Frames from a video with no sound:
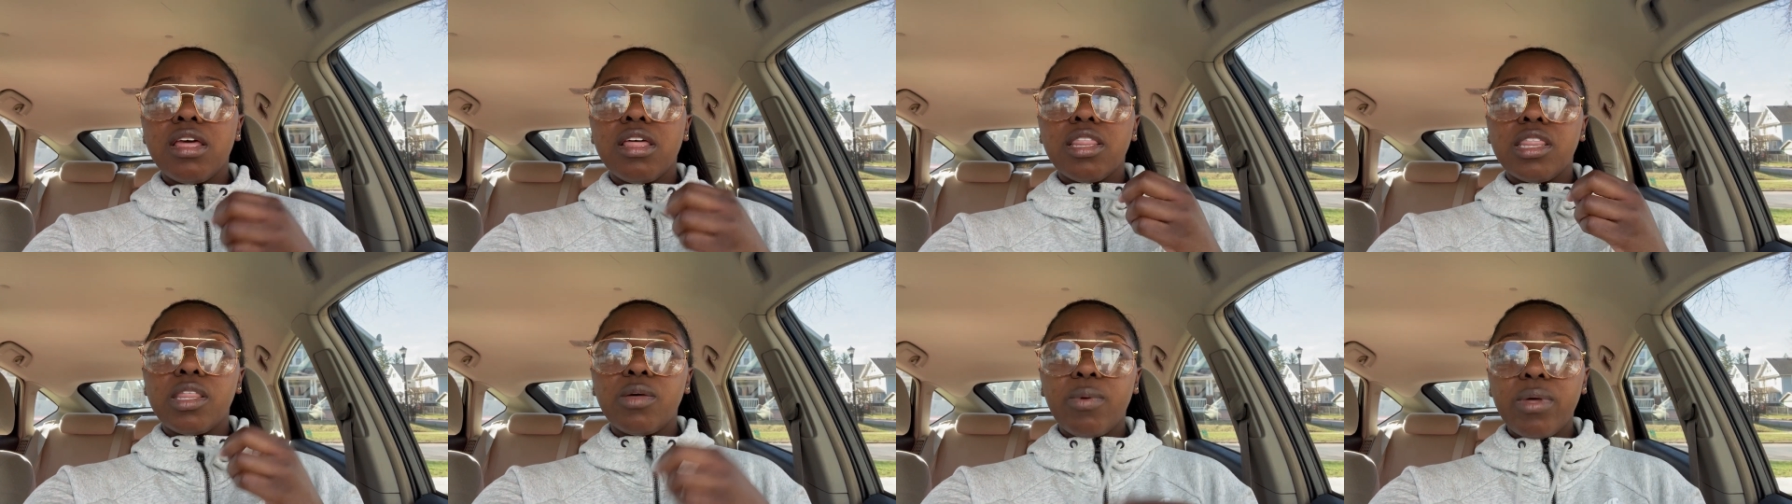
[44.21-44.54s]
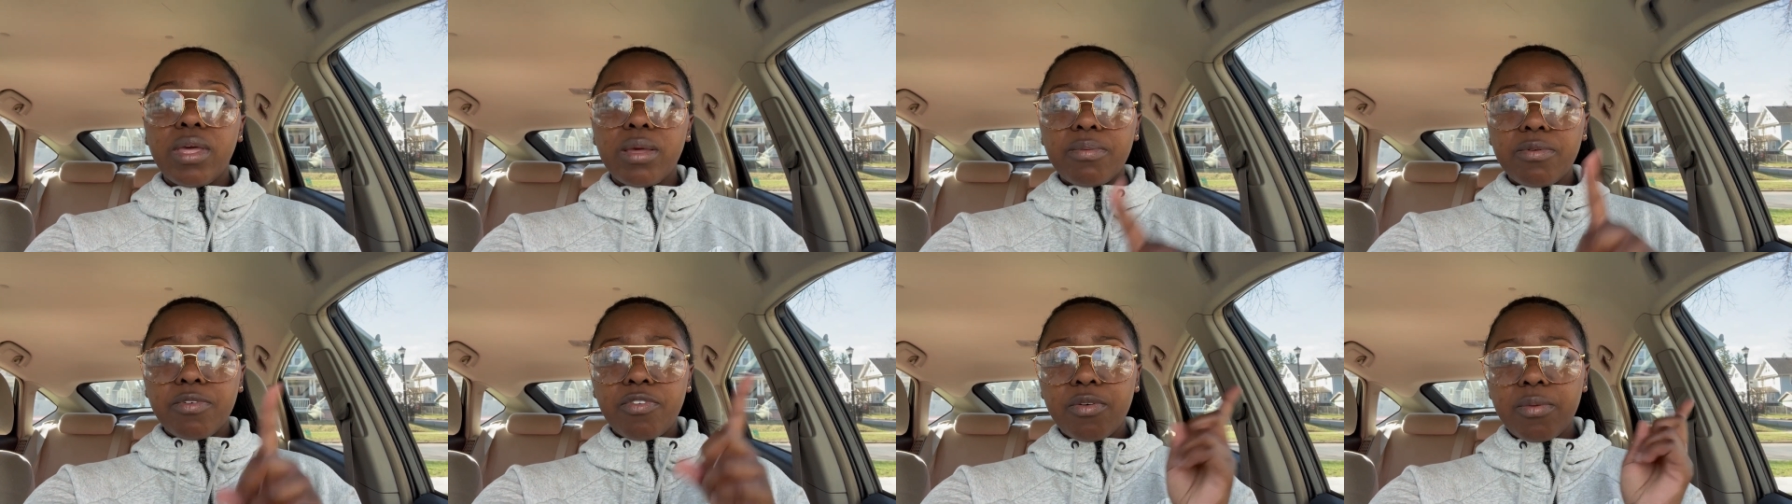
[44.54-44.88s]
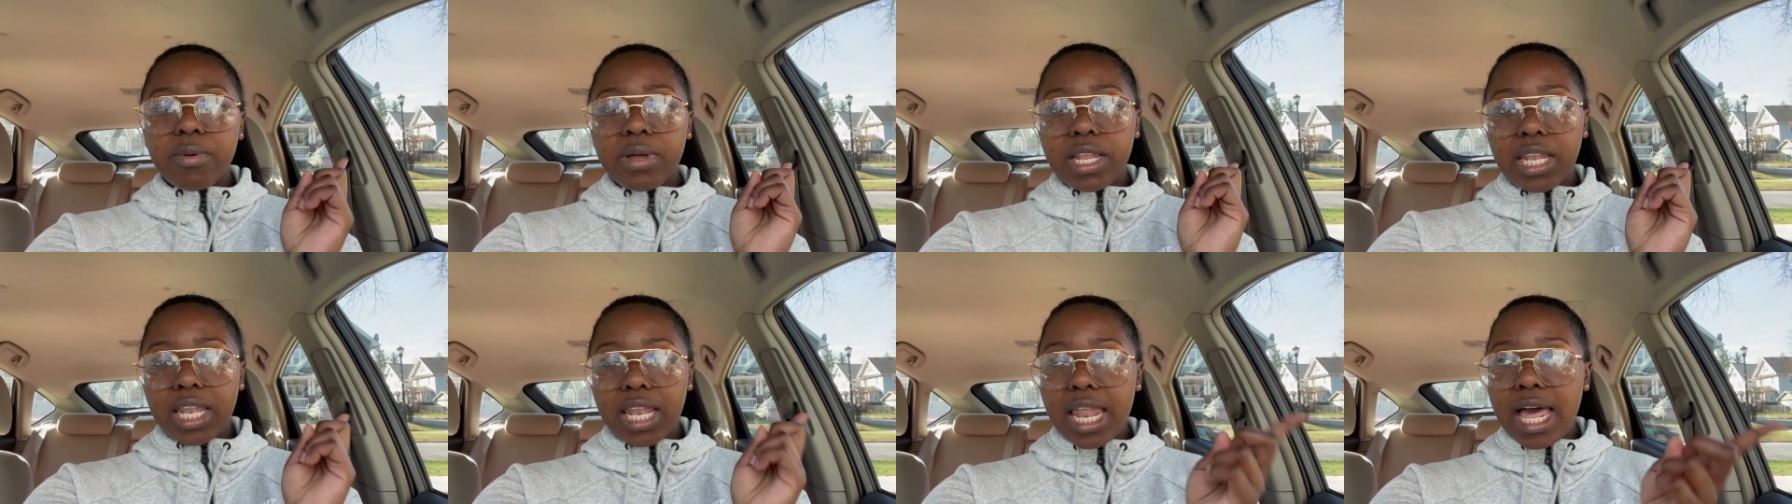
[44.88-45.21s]
the week before
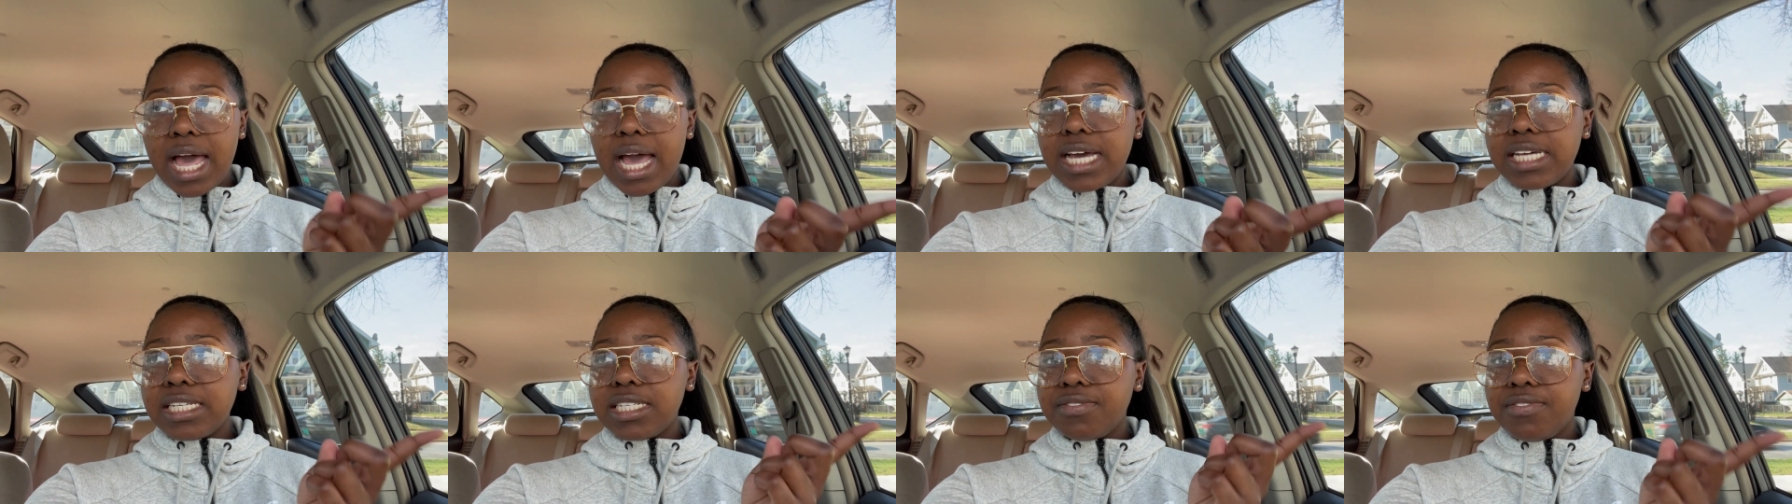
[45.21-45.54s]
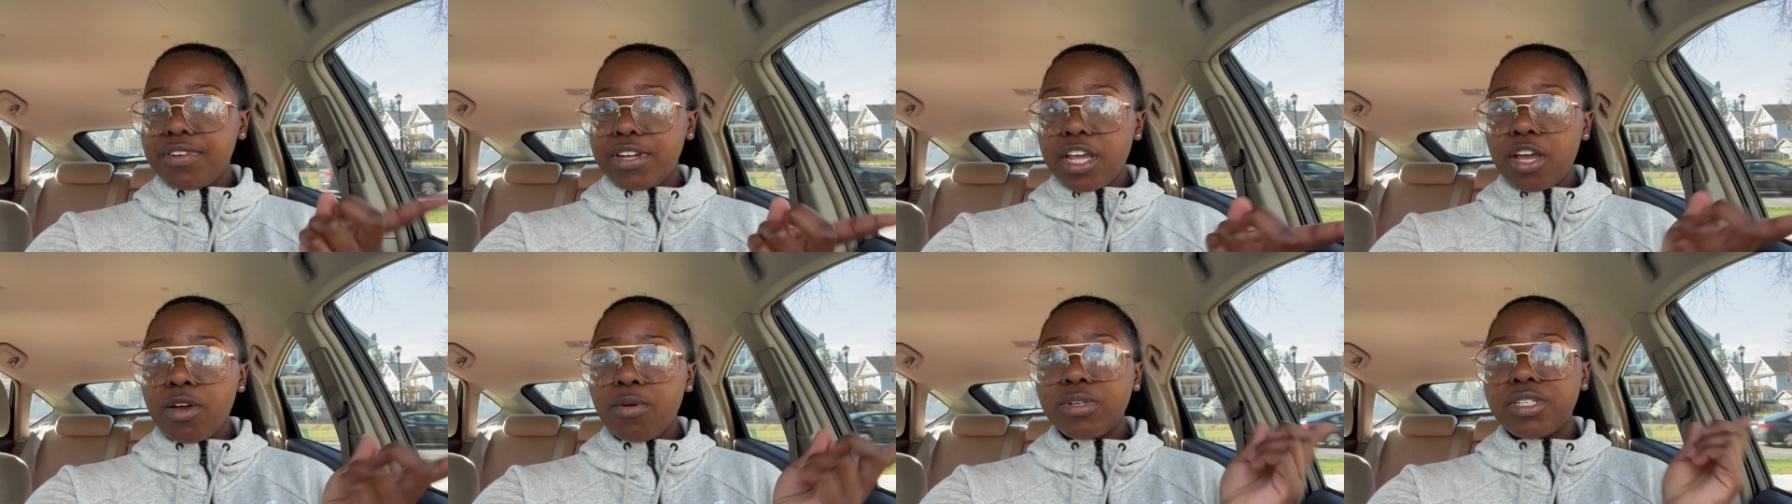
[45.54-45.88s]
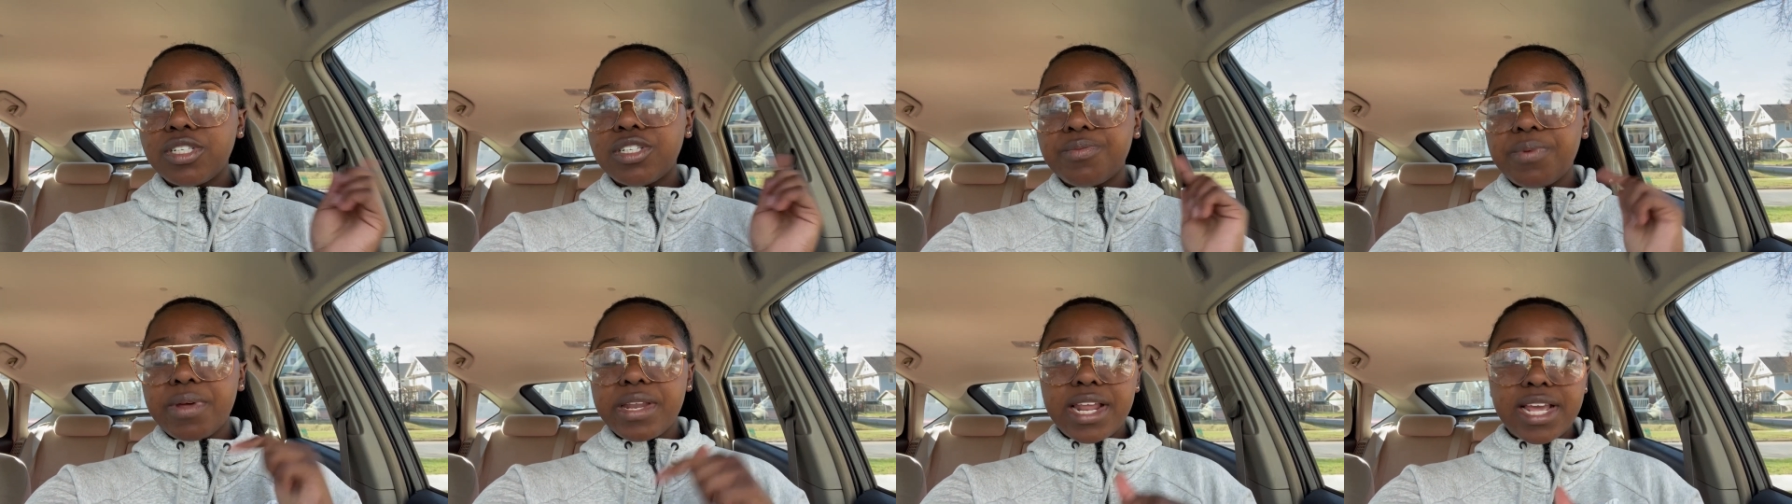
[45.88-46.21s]
my last video, which
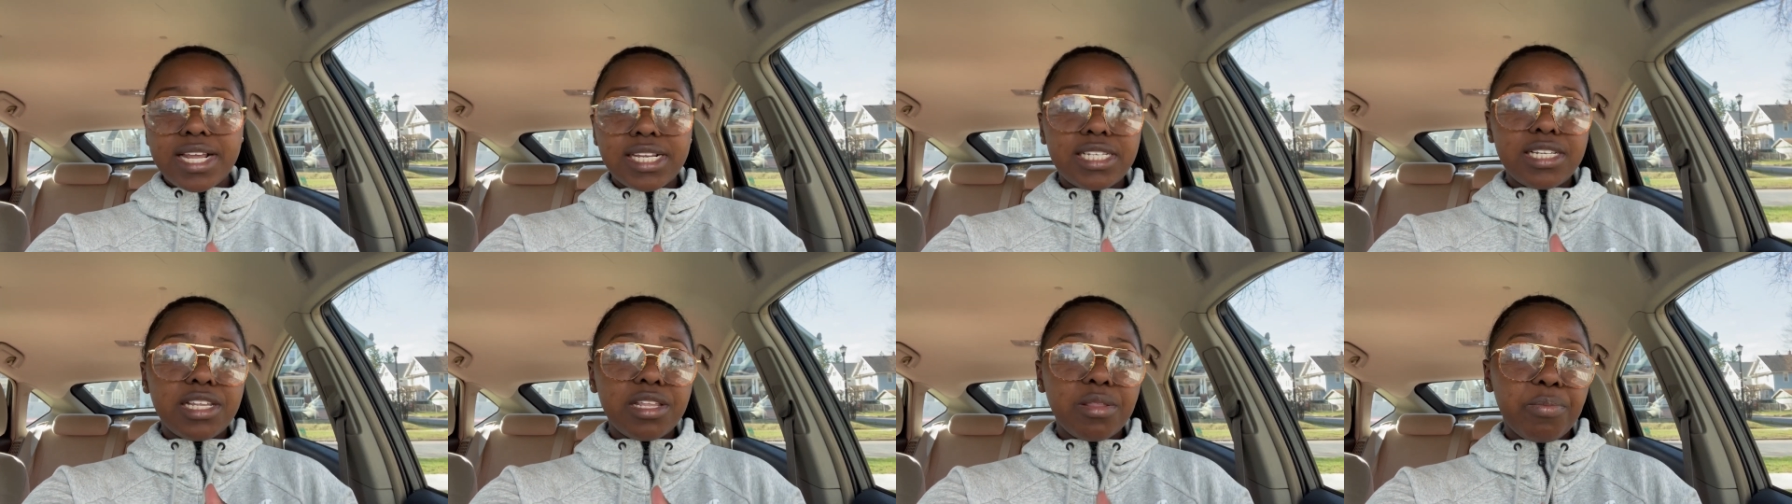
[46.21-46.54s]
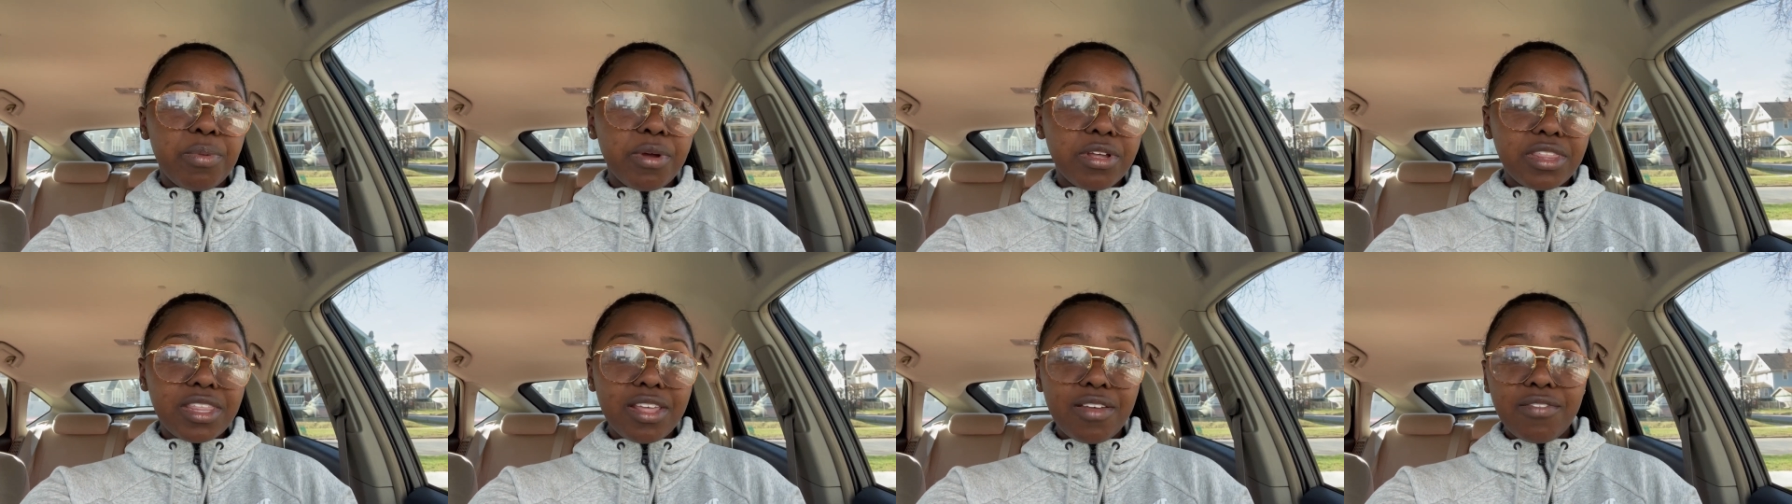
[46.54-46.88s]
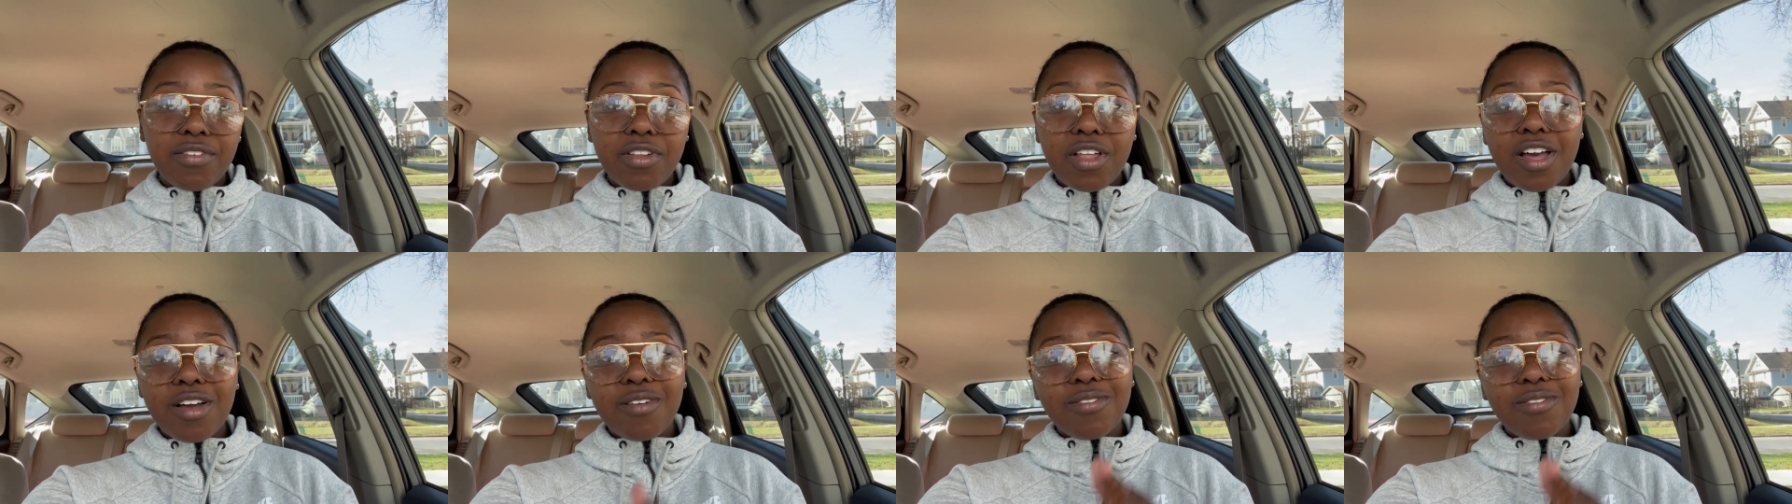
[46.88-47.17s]
is my 19th birthday vlog,